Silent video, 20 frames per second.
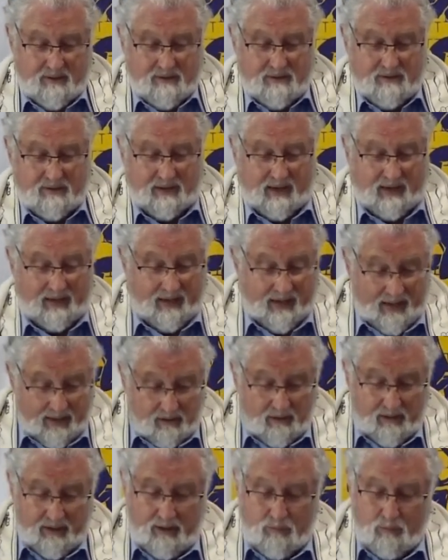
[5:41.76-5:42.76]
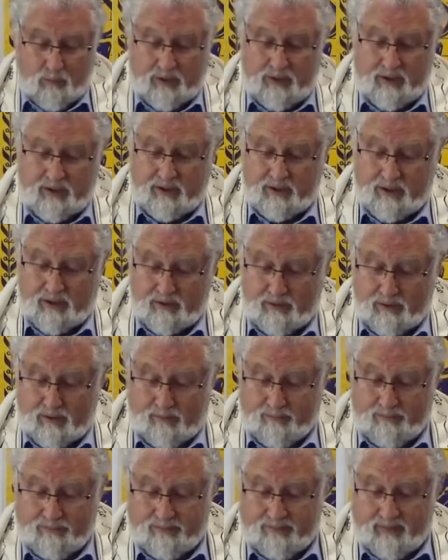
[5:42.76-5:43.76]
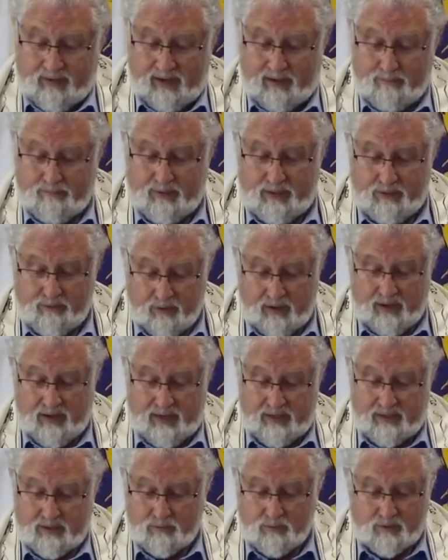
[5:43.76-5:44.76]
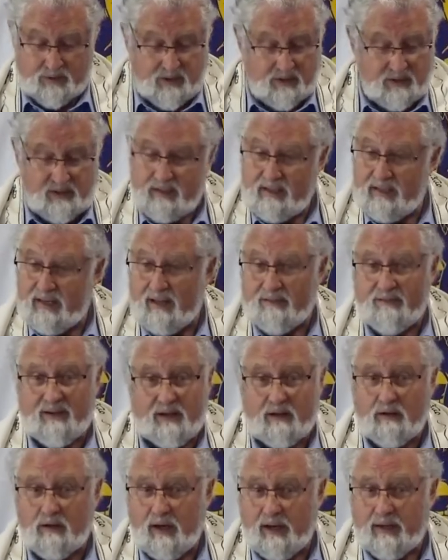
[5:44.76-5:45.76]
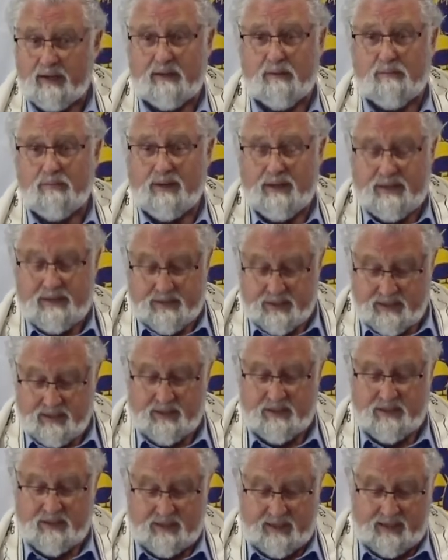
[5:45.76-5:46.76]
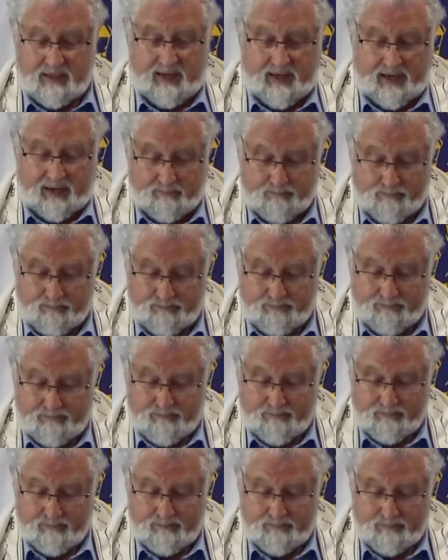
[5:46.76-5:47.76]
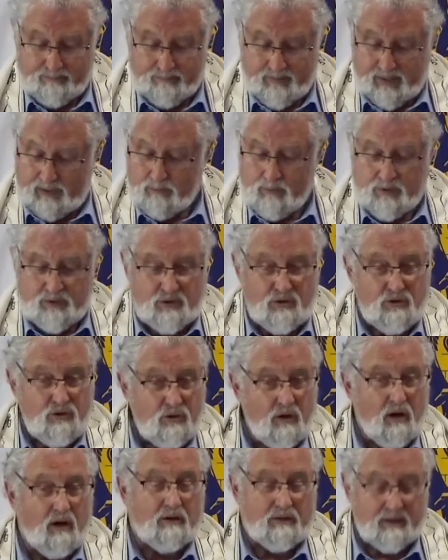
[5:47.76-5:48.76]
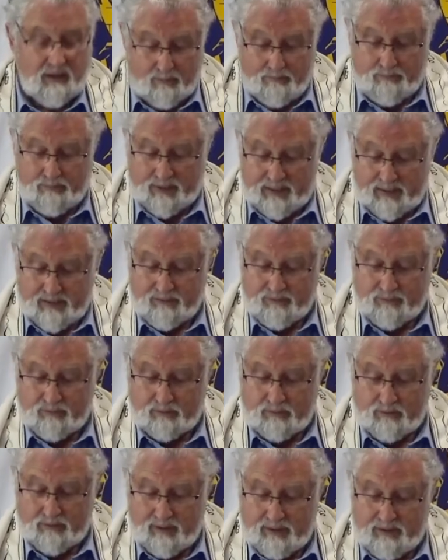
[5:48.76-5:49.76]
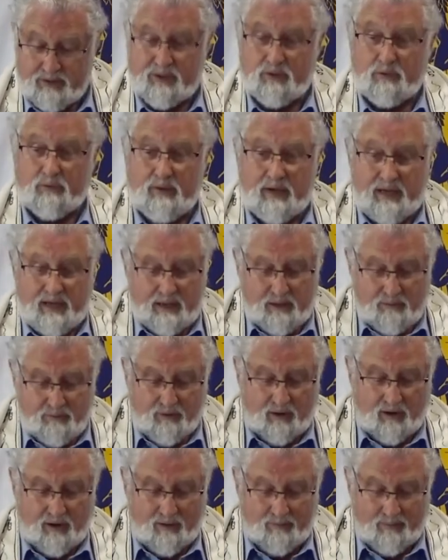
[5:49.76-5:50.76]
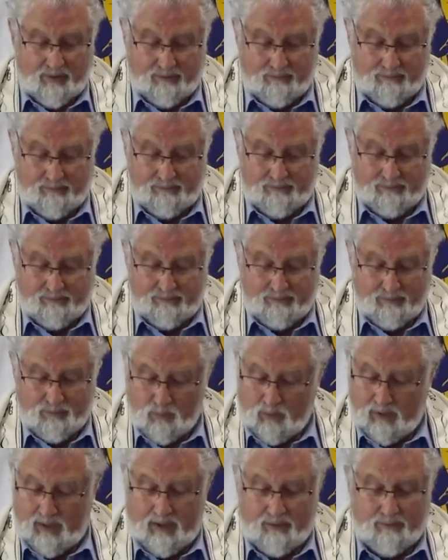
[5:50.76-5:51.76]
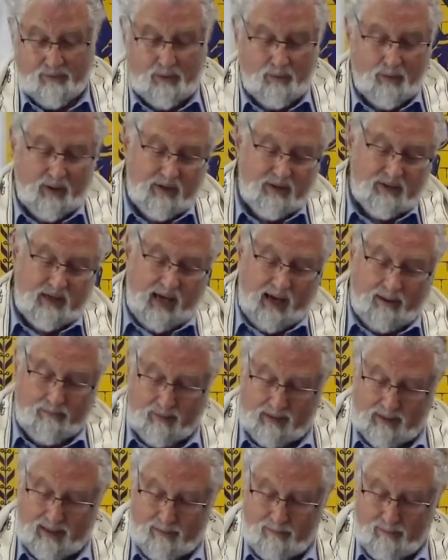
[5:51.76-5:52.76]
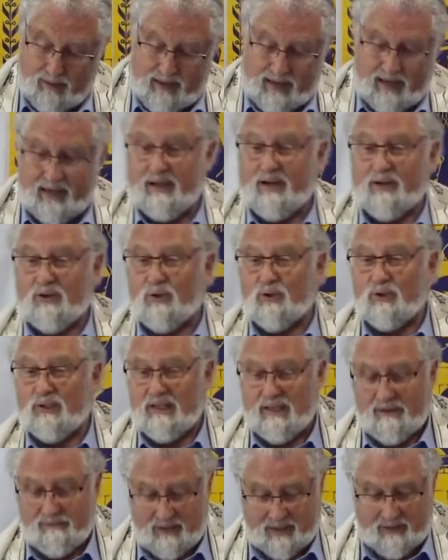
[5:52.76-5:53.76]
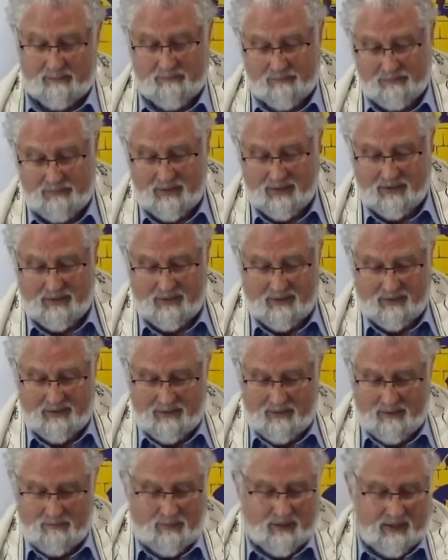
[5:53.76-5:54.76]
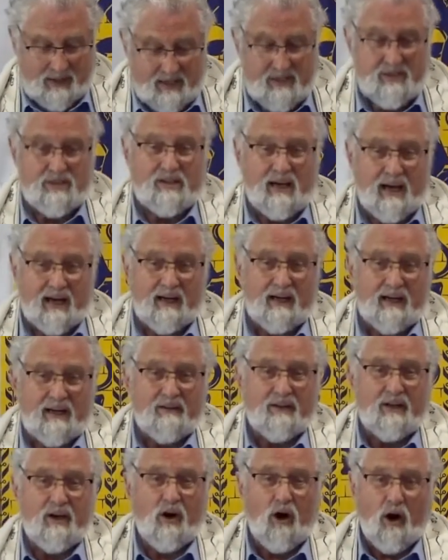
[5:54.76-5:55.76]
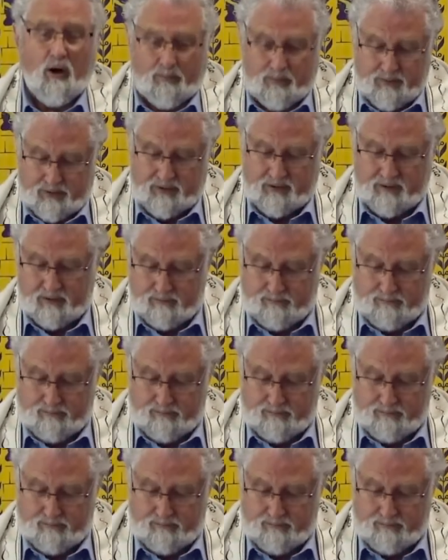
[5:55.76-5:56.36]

The Galil in which Yeshua had been raised was nothing like the place it is today. It was not a peaceful and serene environment where everyone's happily making a good living, but exactly the opposite.